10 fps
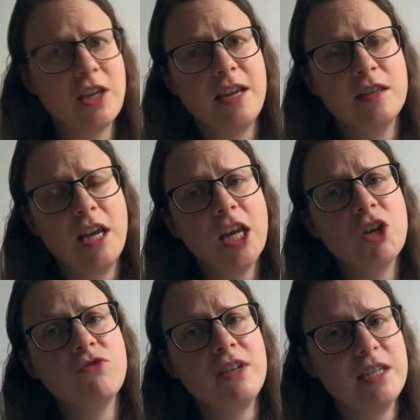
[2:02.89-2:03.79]
gets
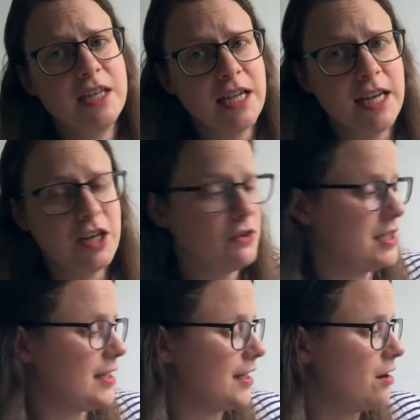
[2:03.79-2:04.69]

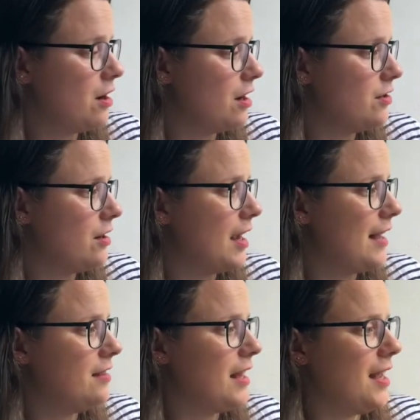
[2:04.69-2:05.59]
increasingly harder,
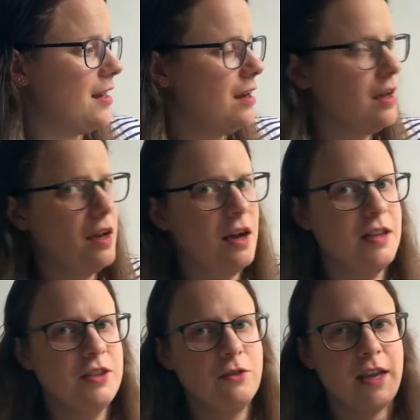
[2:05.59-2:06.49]
and then
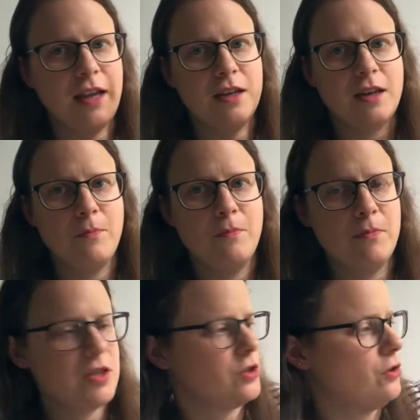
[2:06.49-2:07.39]
until the end,
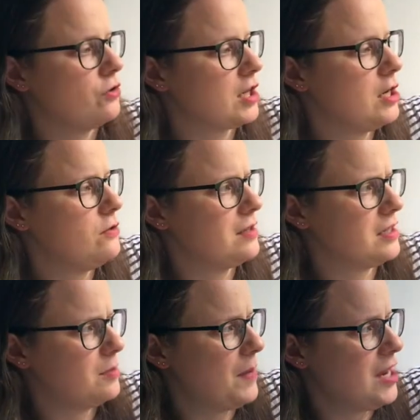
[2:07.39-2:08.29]
Mr. Knox loses his
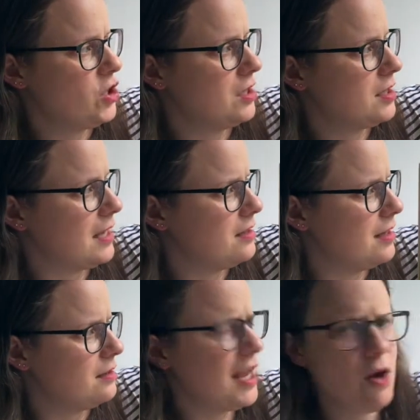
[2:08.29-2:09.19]
patience and
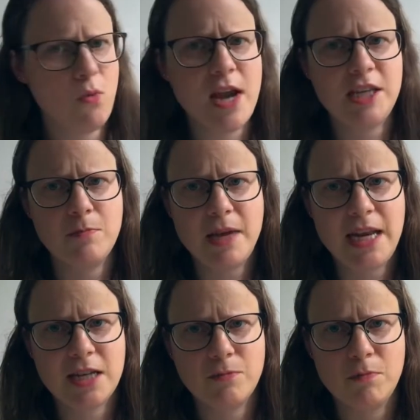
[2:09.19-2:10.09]
says, "Now wait a
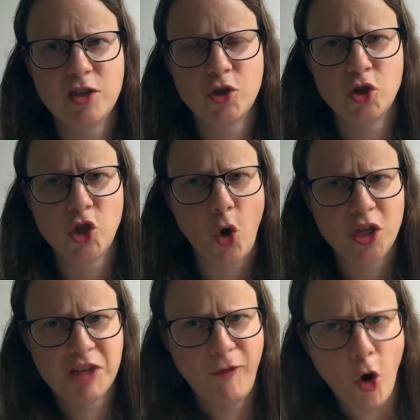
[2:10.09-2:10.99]
minute, Mr. Socks
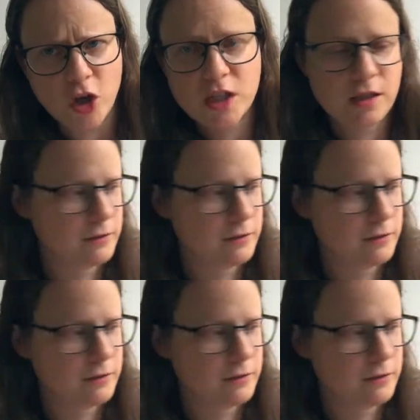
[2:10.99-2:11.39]
Fox."